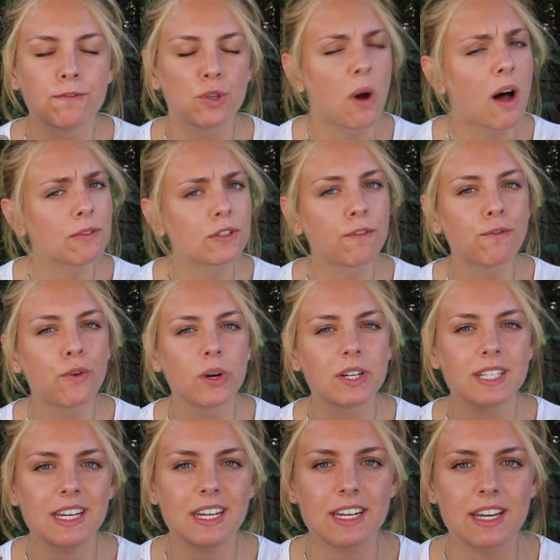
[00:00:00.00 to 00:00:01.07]
12 to
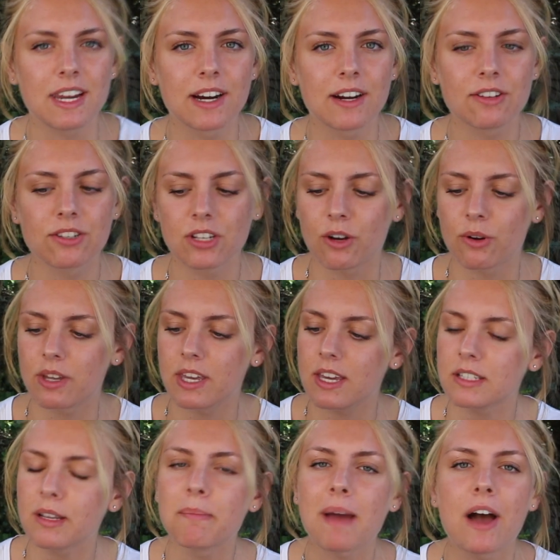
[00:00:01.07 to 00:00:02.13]
14 years, so
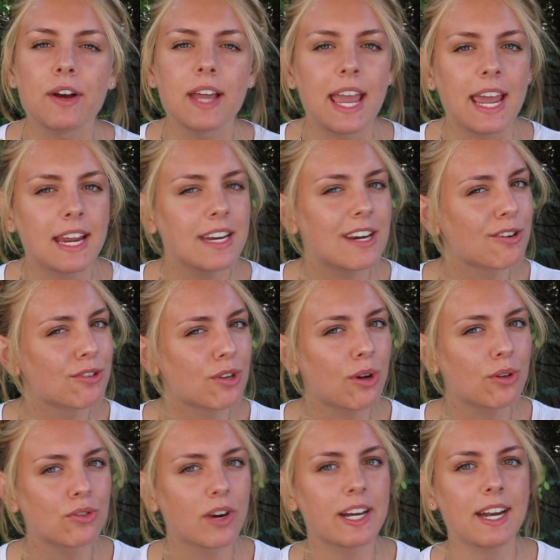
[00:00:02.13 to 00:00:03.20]
he's about 8 years
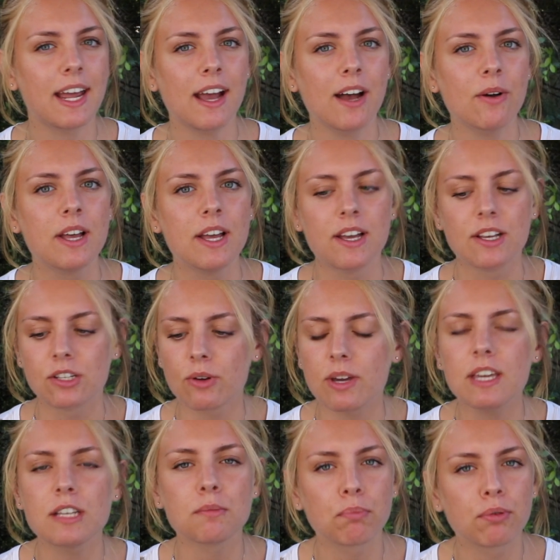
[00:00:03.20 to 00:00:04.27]
old right now. So
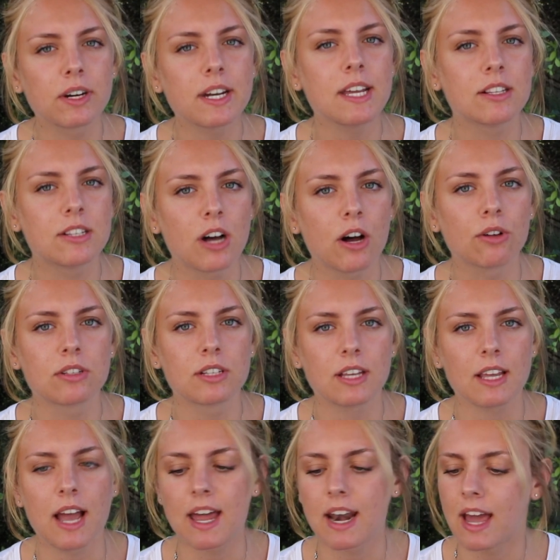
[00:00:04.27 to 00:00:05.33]
he's pretty adult,
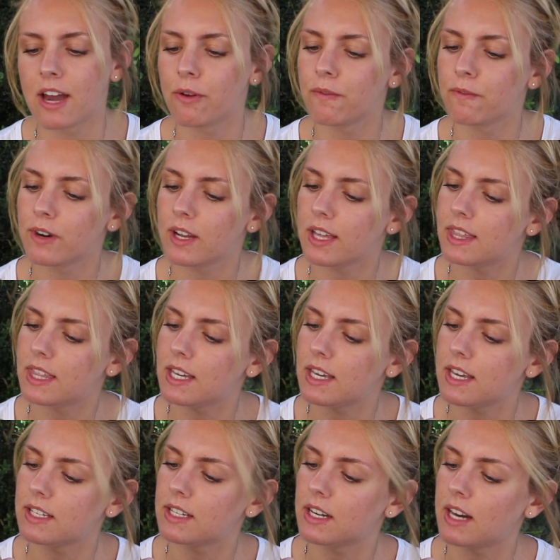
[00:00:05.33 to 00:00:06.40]
and I don't really think
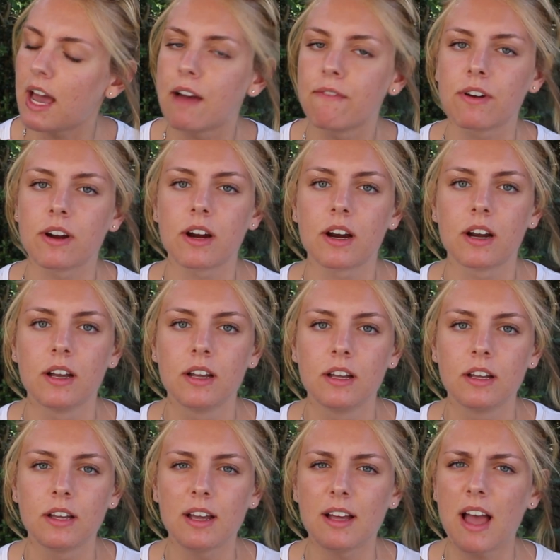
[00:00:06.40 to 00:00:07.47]
he's gonna ever
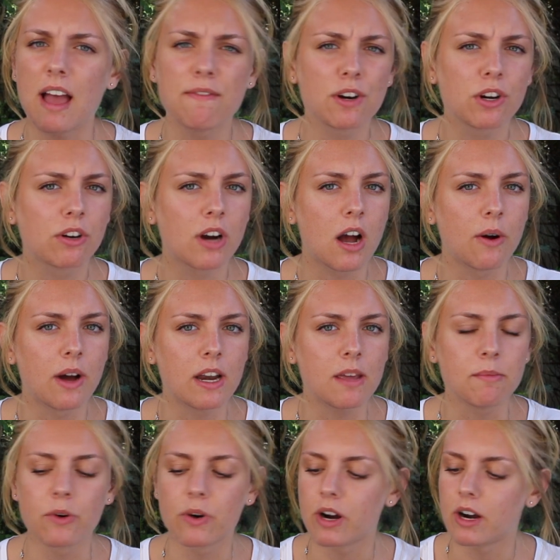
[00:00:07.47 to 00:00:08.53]
grow
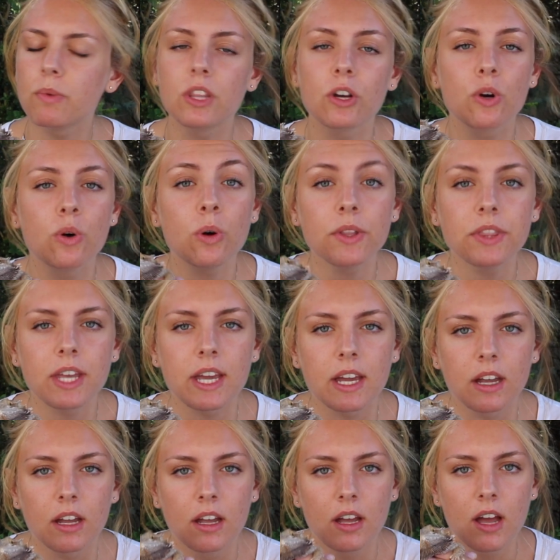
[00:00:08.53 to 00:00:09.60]
anymore. But the cool thing